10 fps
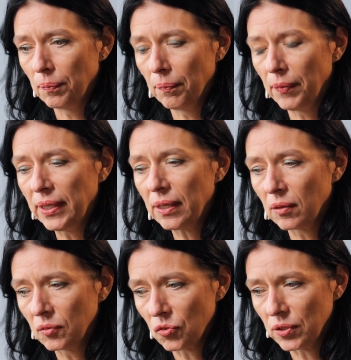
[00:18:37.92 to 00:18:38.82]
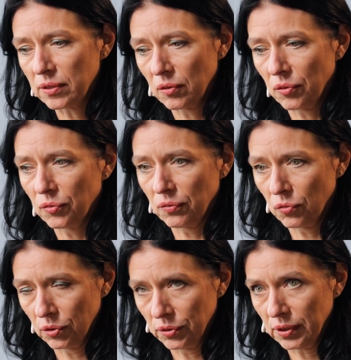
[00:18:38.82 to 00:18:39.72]
many countries around the
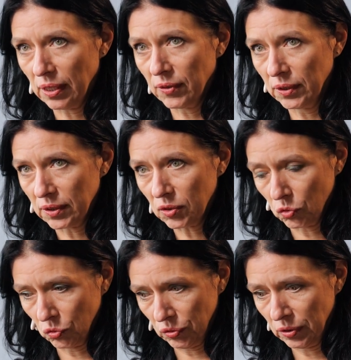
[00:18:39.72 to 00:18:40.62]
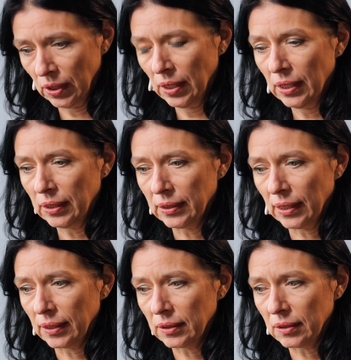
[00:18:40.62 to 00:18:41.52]
world have understood
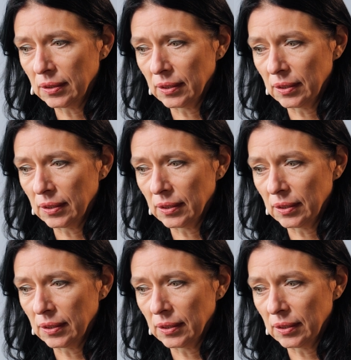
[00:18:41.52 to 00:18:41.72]
that